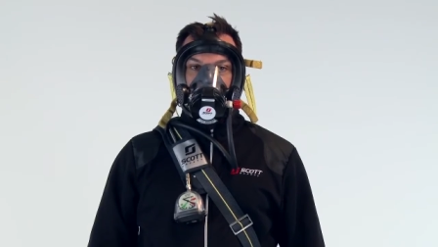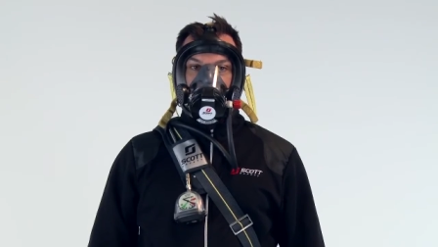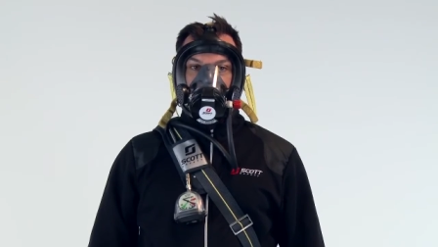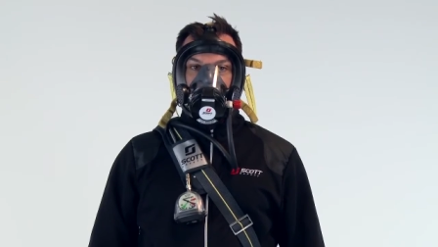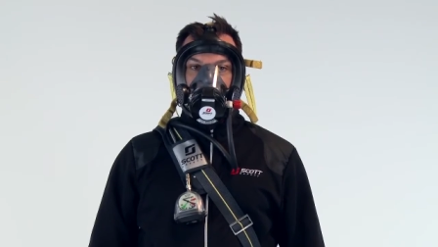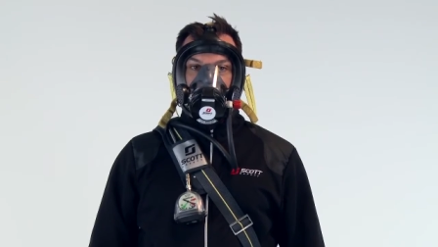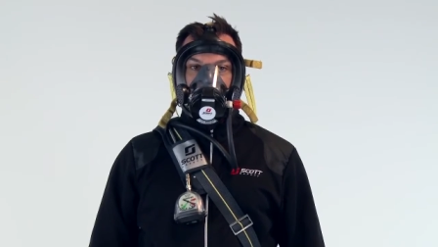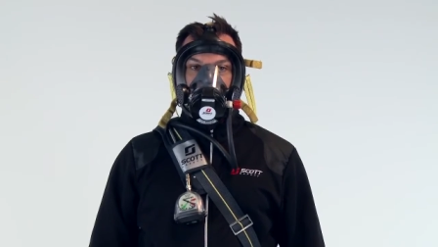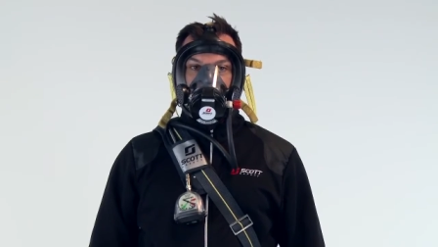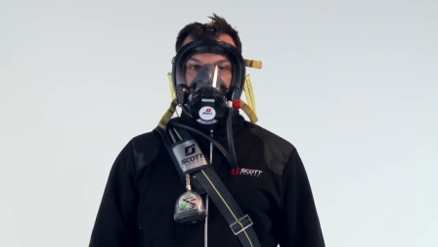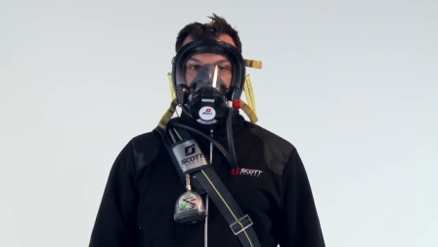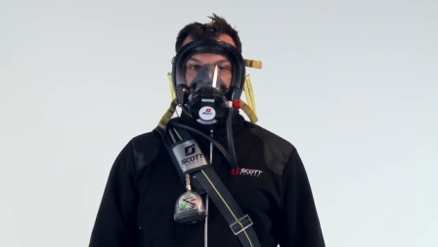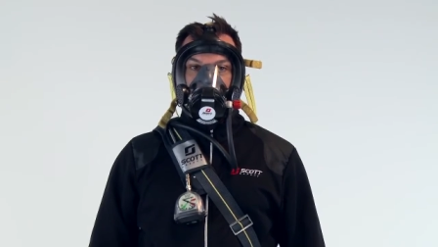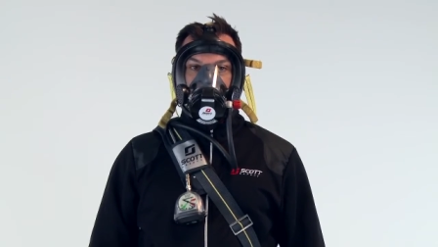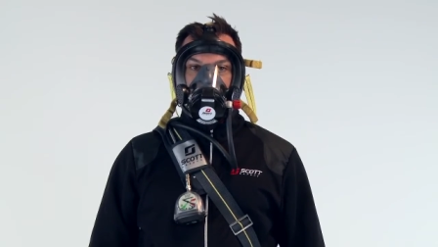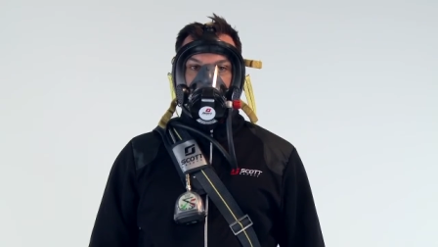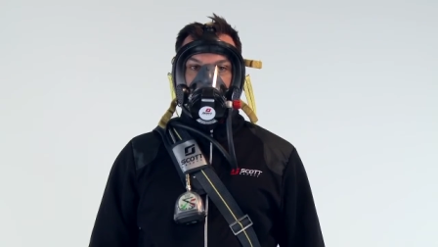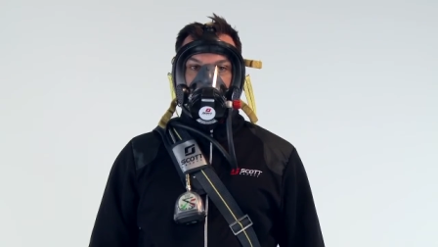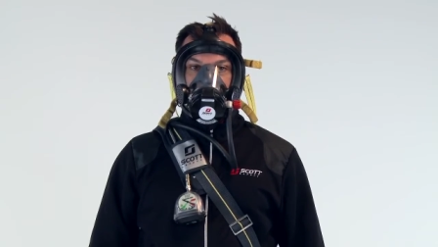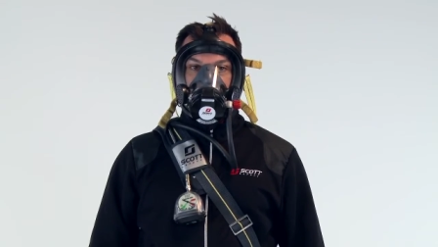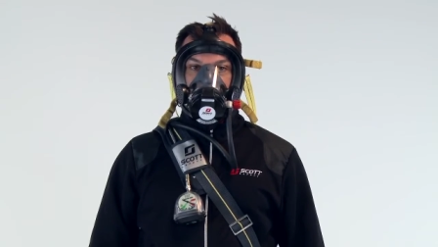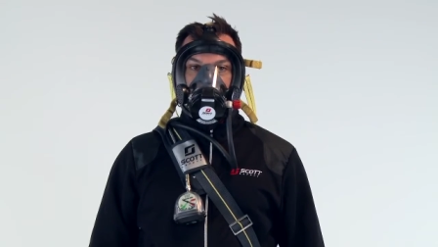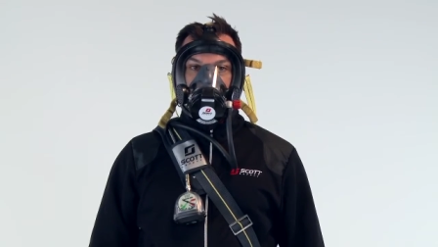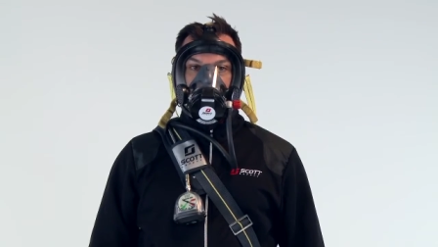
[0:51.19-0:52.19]
Breathing should
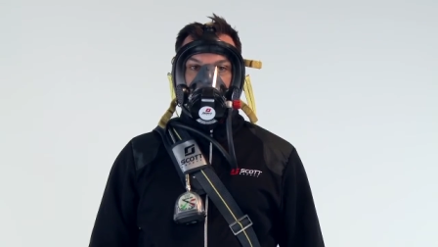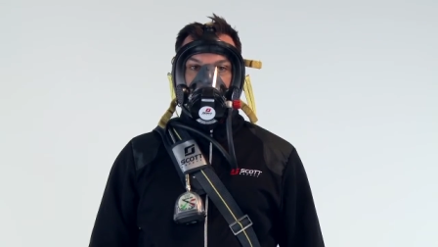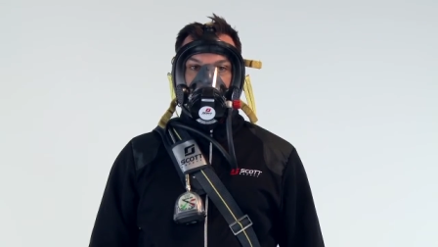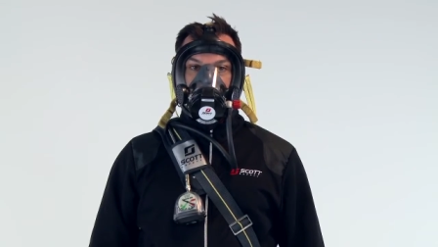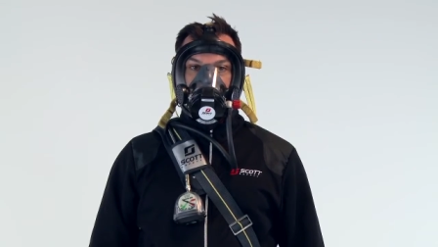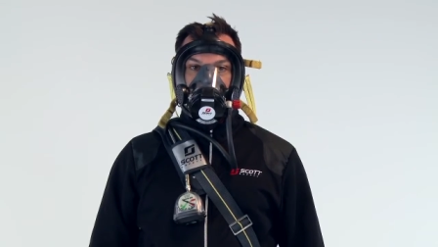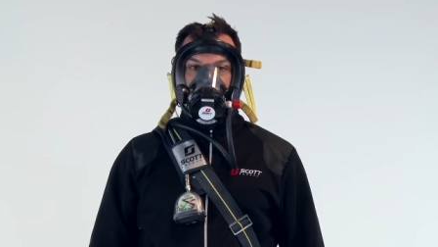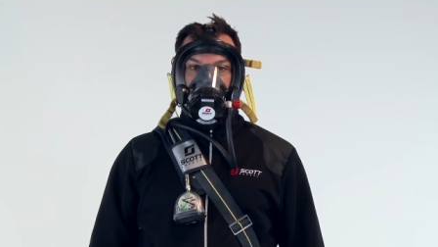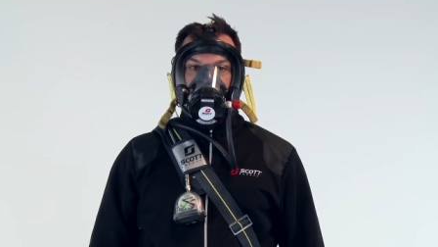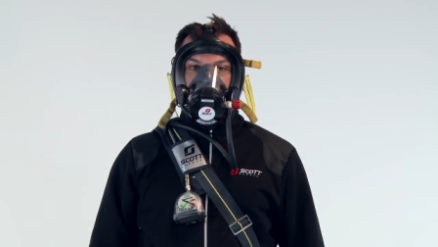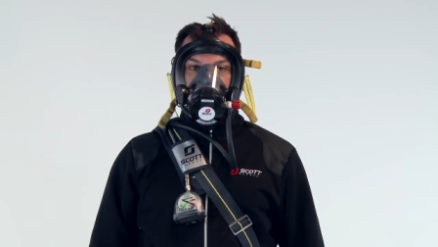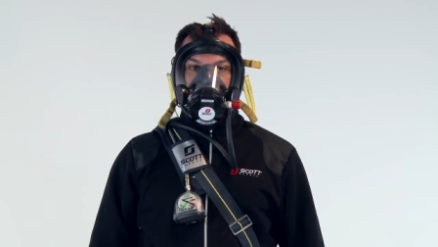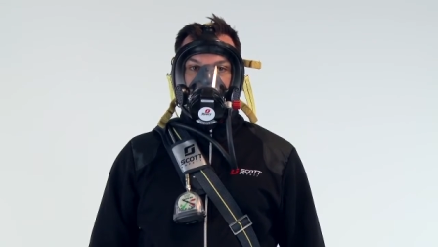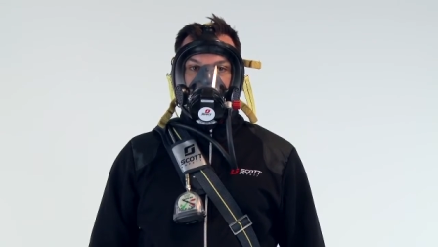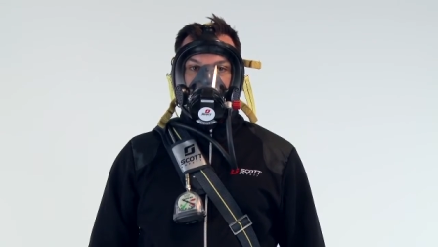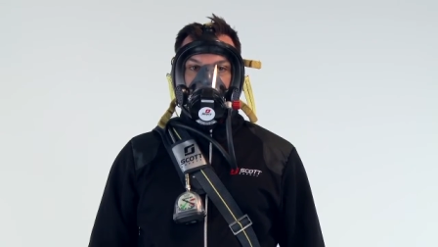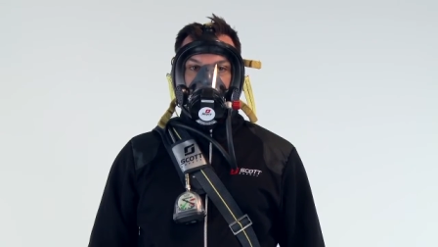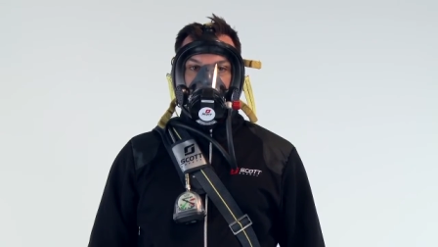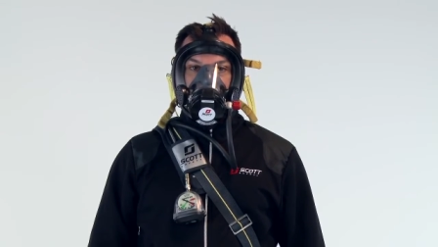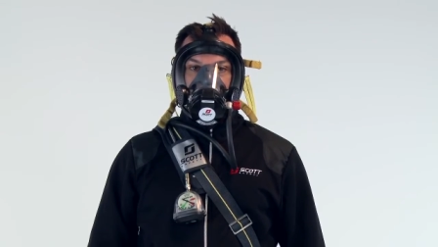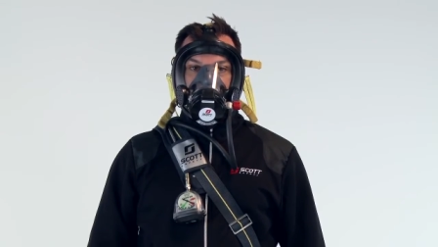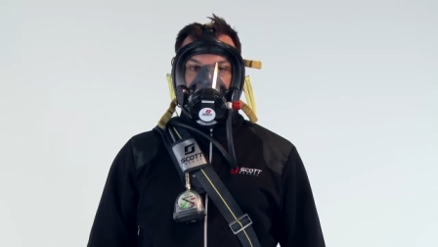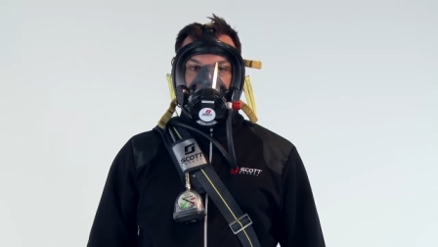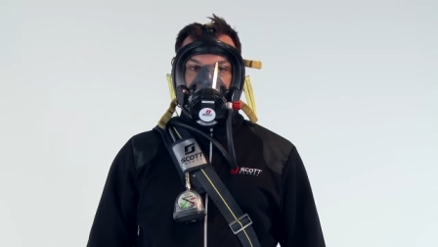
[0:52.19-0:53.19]
be free and
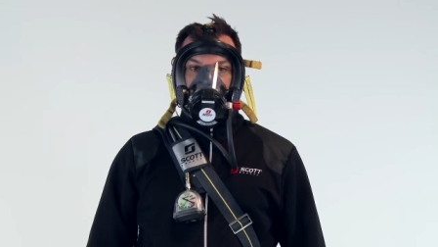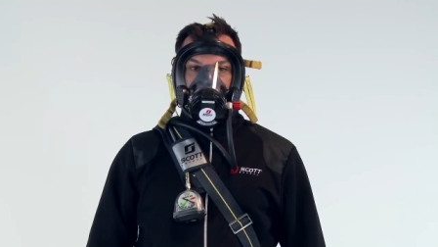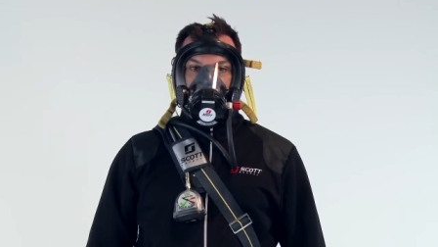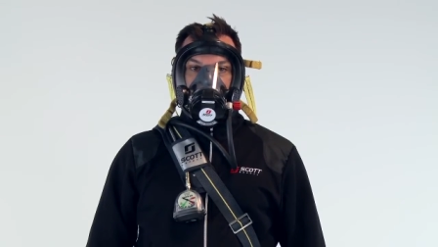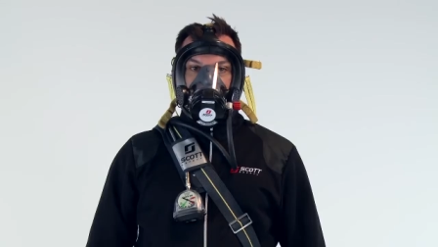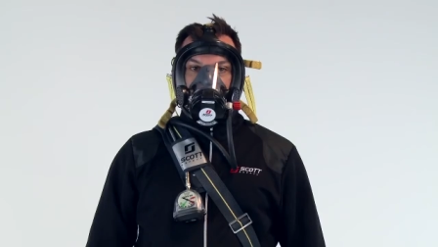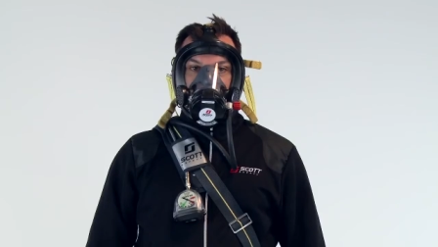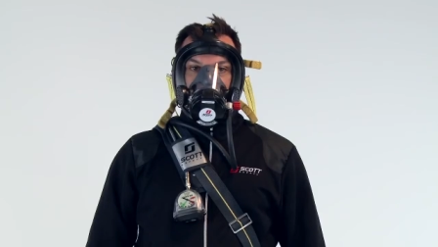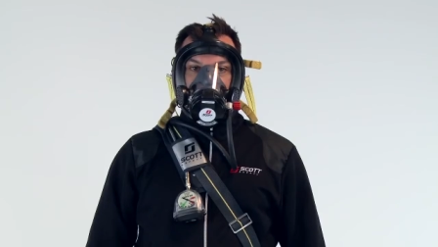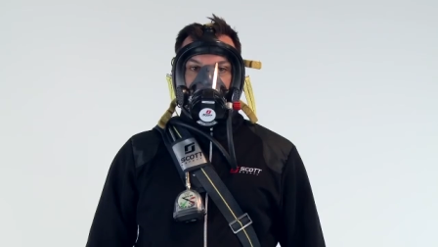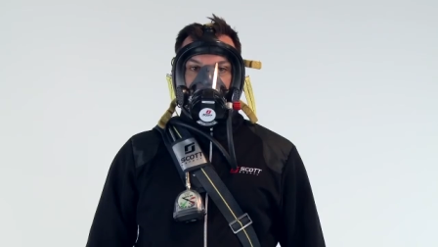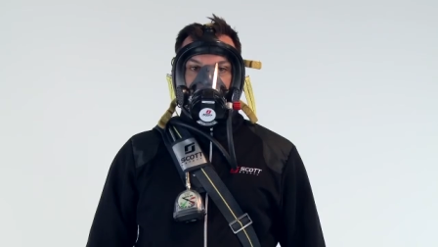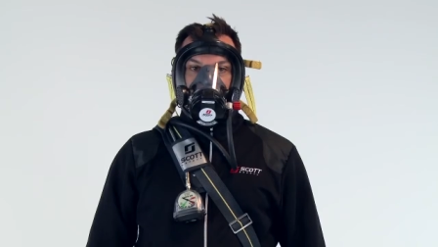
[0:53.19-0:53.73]
unrestricted.